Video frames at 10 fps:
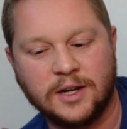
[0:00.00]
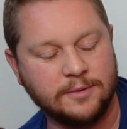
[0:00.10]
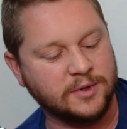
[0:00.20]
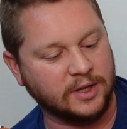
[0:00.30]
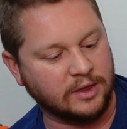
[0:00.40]

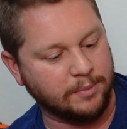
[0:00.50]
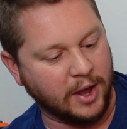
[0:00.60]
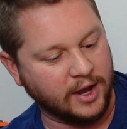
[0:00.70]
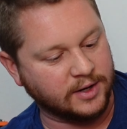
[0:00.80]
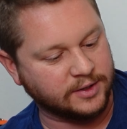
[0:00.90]
times like the
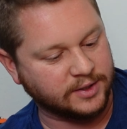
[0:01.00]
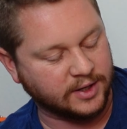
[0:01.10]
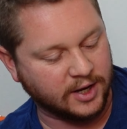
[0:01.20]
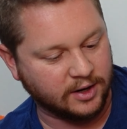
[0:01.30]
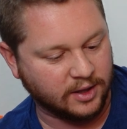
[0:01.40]
paint
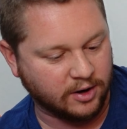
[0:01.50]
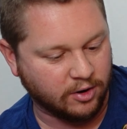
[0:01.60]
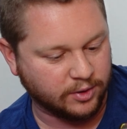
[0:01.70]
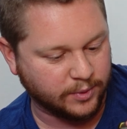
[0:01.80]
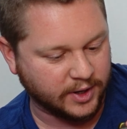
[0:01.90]
doesn't get like
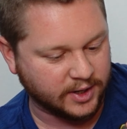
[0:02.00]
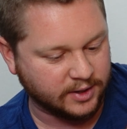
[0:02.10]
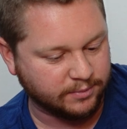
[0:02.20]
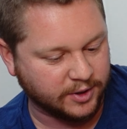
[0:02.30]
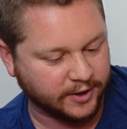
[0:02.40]
all the way
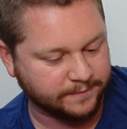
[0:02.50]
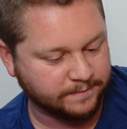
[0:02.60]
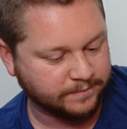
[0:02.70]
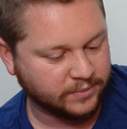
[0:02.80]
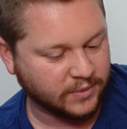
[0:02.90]
in, but
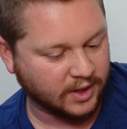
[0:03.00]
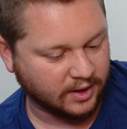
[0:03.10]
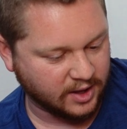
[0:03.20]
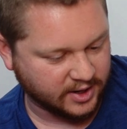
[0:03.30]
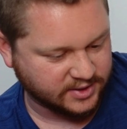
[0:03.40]

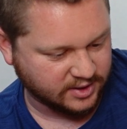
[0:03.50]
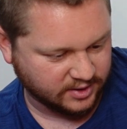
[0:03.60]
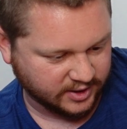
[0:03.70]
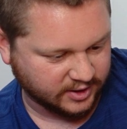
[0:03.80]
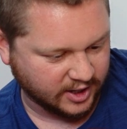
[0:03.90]
I could tell
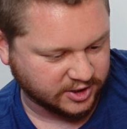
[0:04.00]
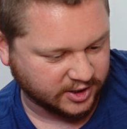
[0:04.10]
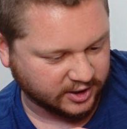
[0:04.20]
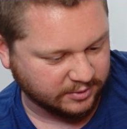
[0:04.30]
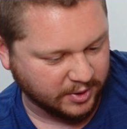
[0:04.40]
like they actually
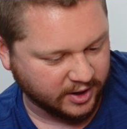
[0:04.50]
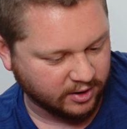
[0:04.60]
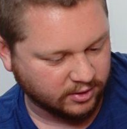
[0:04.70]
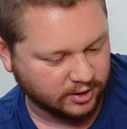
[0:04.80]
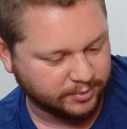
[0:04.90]
got the paint
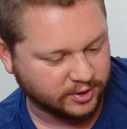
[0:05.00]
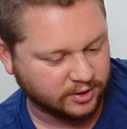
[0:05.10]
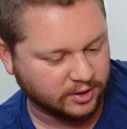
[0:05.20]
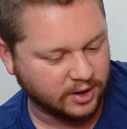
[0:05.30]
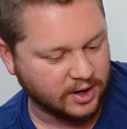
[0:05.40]
all up
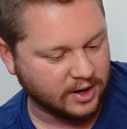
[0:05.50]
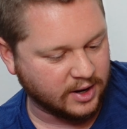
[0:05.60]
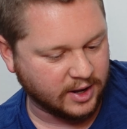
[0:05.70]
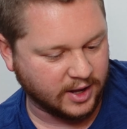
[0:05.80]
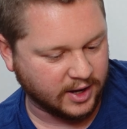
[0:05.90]
under.
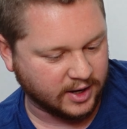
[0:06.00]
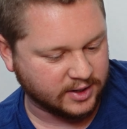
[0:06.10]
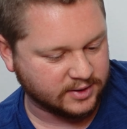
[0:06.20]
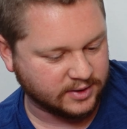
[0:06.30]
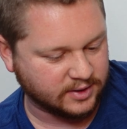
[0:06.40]

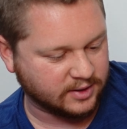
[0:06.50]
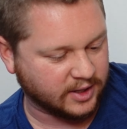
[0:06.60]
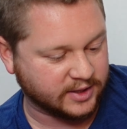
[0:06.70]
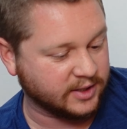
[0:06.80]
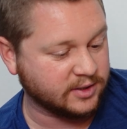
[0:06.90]
And
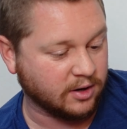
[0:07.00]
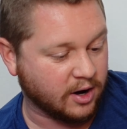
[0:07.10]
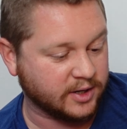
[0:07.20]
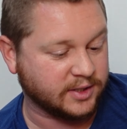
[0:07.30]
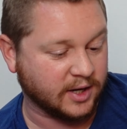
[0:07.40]
like these are
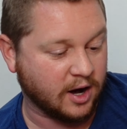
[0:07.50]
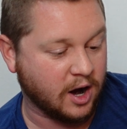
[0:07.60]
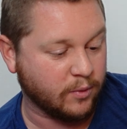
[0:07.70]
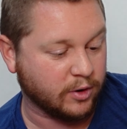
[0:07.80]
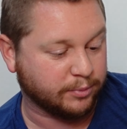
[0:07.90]
honestly like
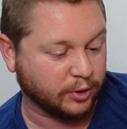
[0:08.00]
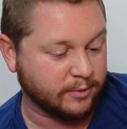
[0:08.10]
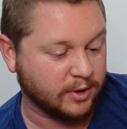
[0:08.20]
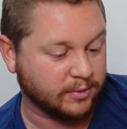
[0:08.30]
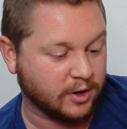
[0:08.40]
Hot Wheel
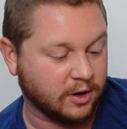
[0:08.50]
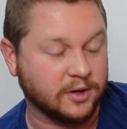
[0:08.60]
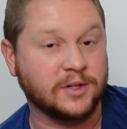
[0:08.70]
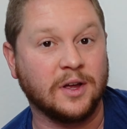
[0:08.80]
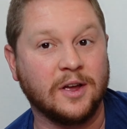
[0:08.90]
premium
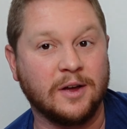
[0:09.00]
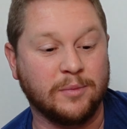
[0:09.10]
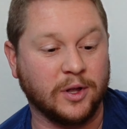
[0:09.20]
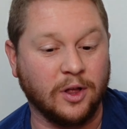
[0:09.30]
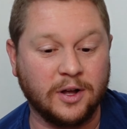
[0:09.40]
cars.
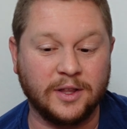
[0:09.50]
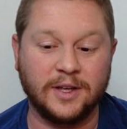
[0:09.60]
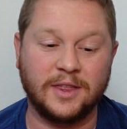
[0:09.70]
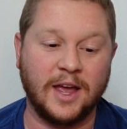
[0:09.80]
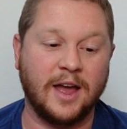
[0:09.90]
But
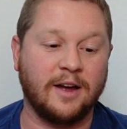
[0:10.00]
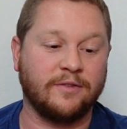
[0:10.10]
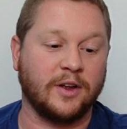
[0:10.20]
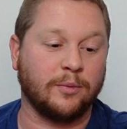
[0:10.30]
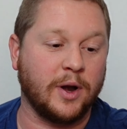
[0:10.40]
luckily they have
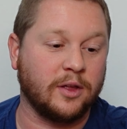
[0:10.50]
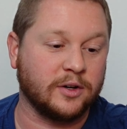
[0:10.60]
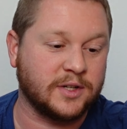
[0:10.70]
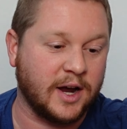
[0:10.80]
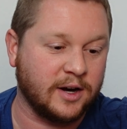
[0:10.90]
like
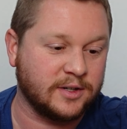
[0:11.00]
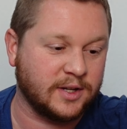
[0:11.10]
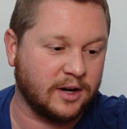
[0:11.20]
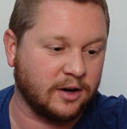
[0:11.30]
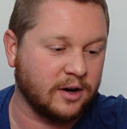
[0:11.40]
regular tires
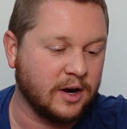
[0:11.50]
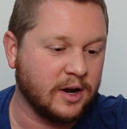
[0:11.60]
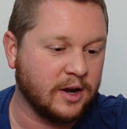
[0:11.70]
that are